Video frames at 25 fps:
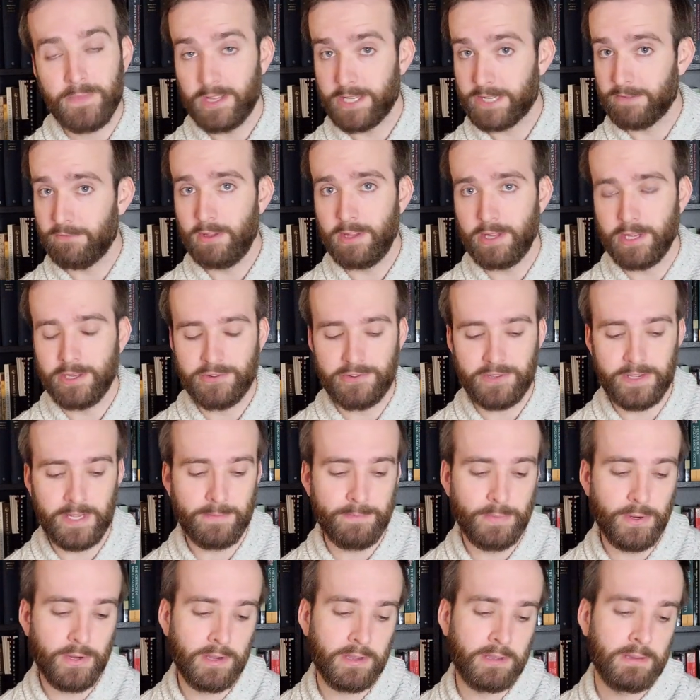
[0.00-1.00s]
It's a really
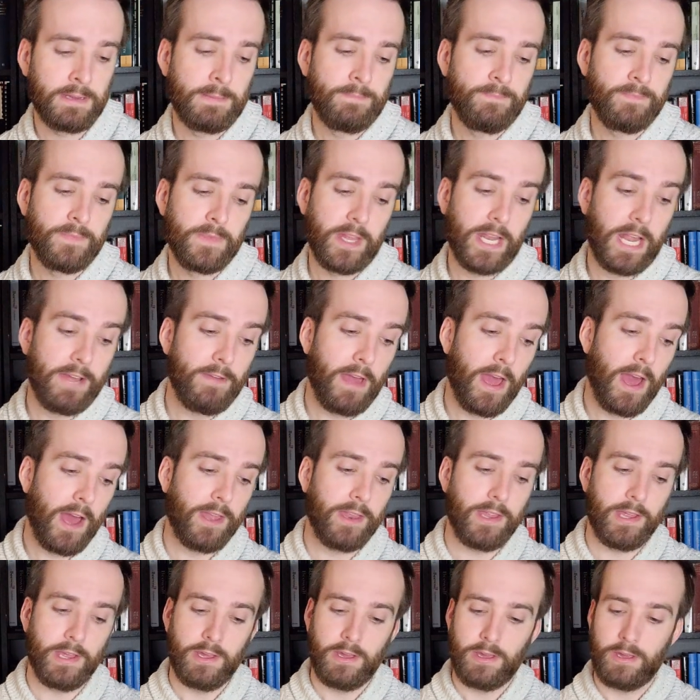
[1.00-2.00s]
interesting book, and I've
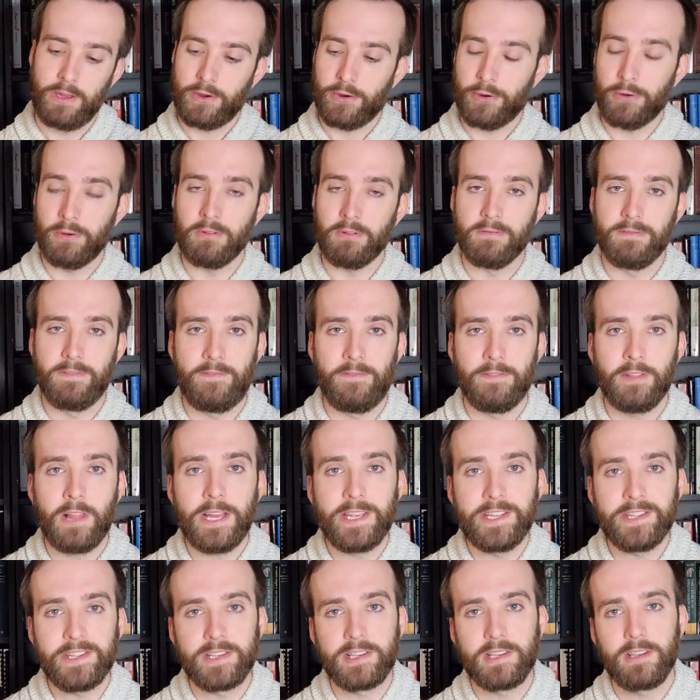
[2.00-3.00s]
had her
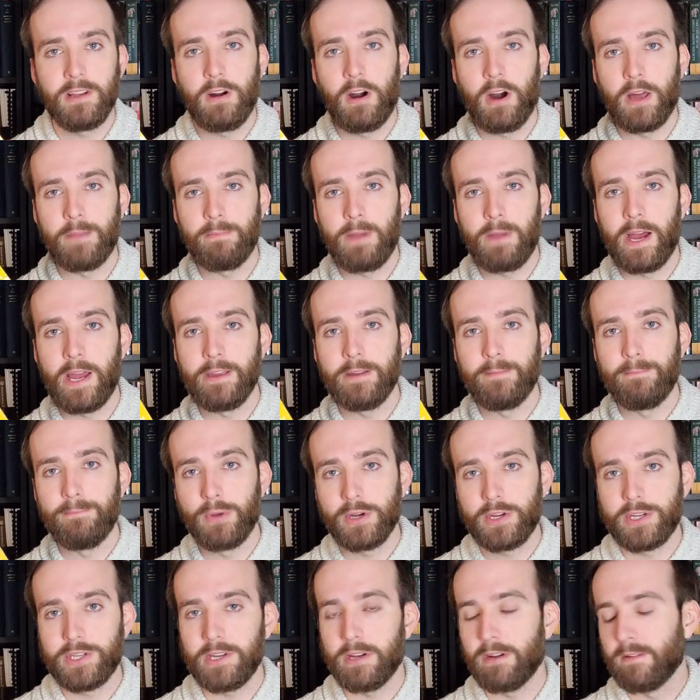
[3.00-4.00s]
Flights on my
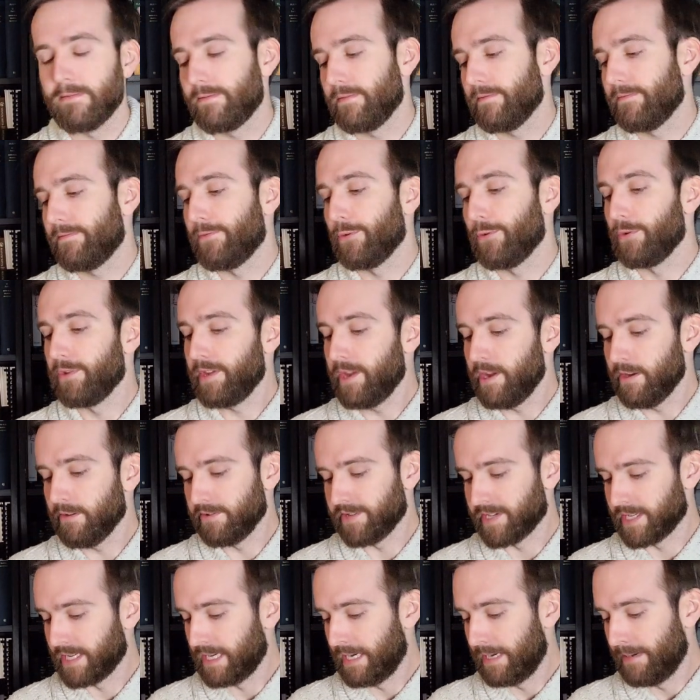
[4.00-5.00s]
bookshelf for
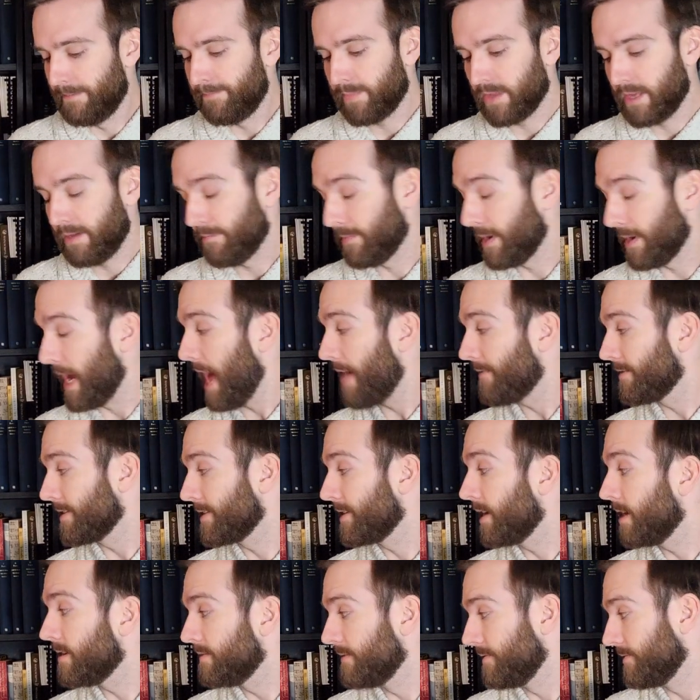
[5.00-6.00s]
years, I
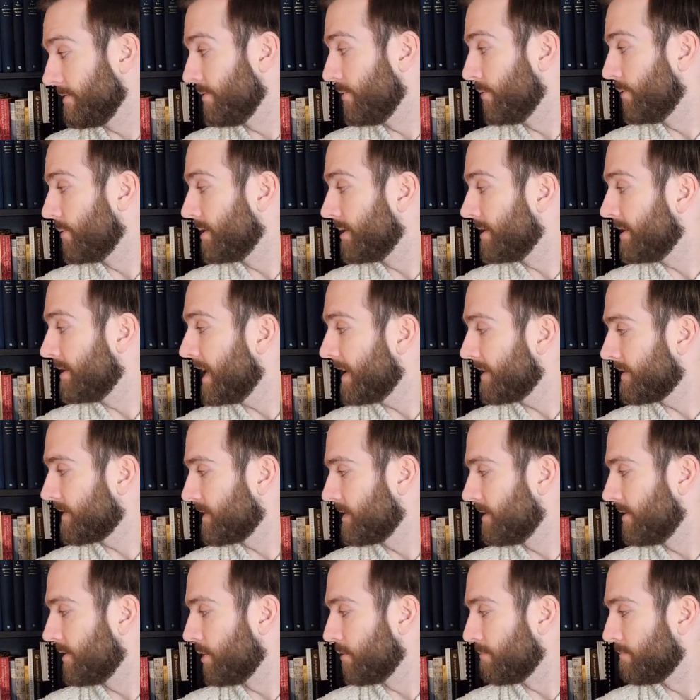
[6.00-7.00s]
haven't gotten to
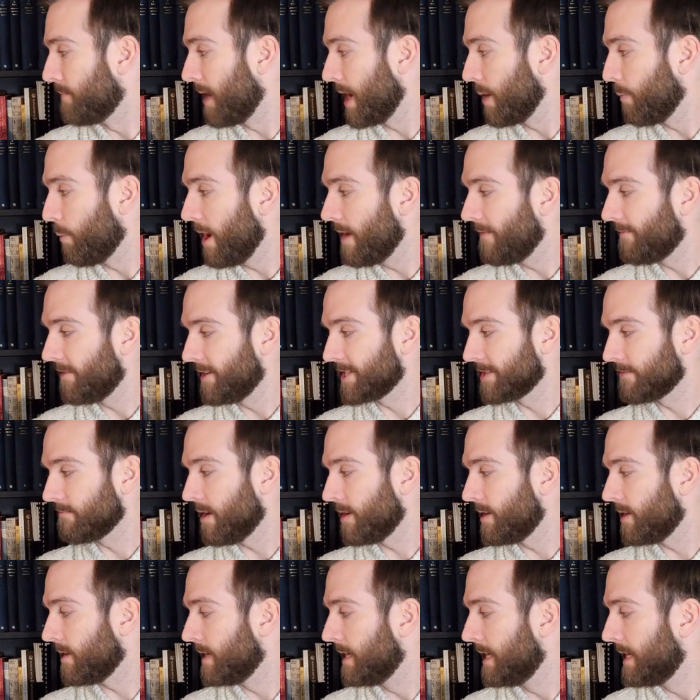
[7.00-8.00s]
yet, though my wife has
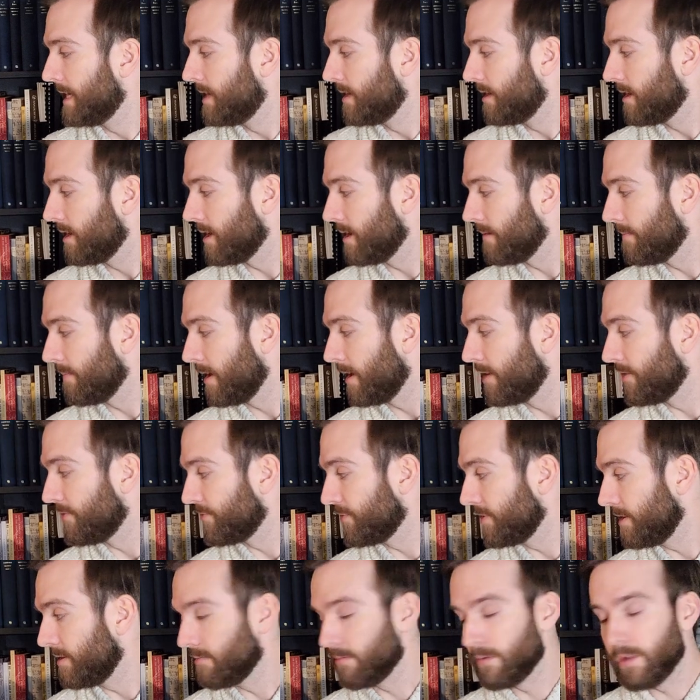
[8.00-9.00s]
read it, um, and
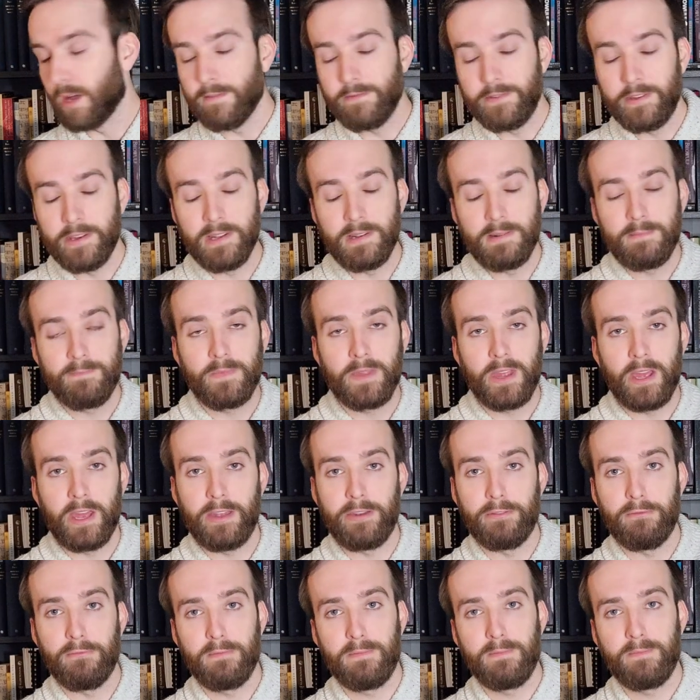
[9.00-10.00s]
she loved it
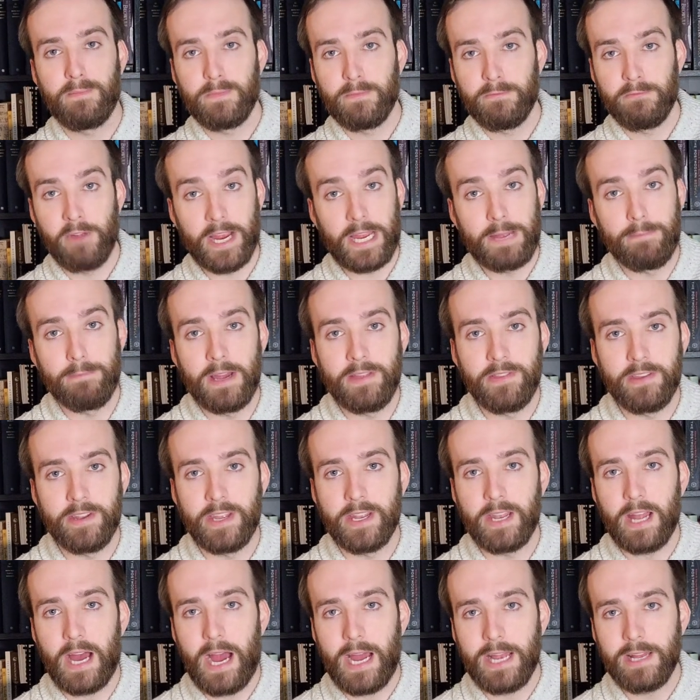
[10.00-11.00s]
and recommended
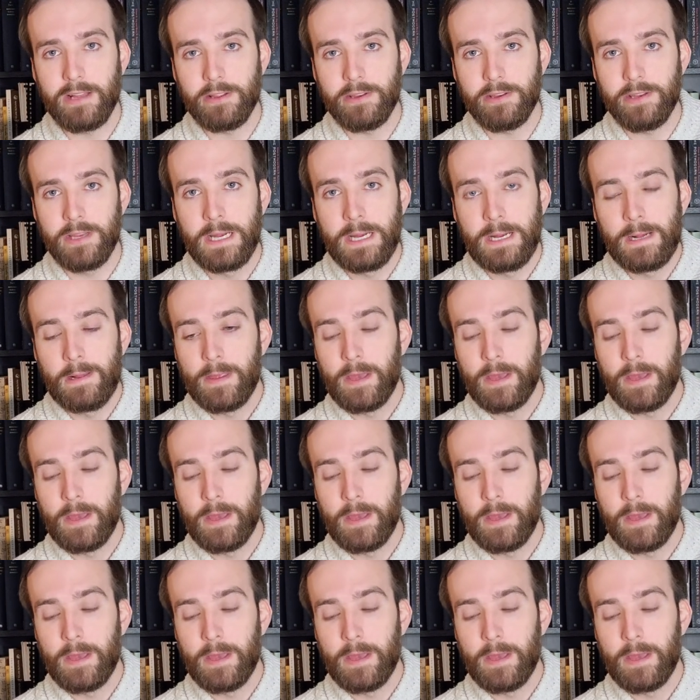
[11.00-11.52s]
it highly.